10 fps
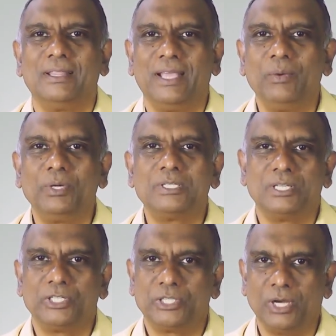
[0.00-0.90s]
There was
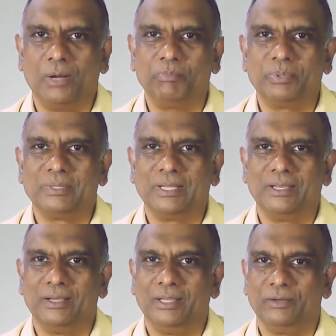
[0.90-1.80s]
a shop
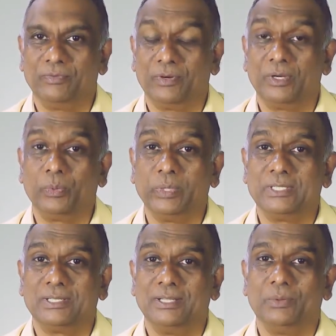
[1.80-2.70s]
in front of
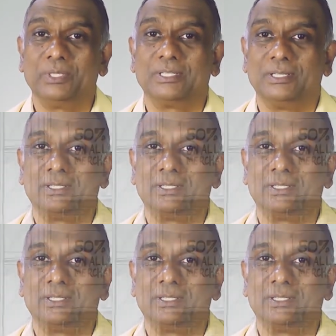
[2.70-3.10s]
which there was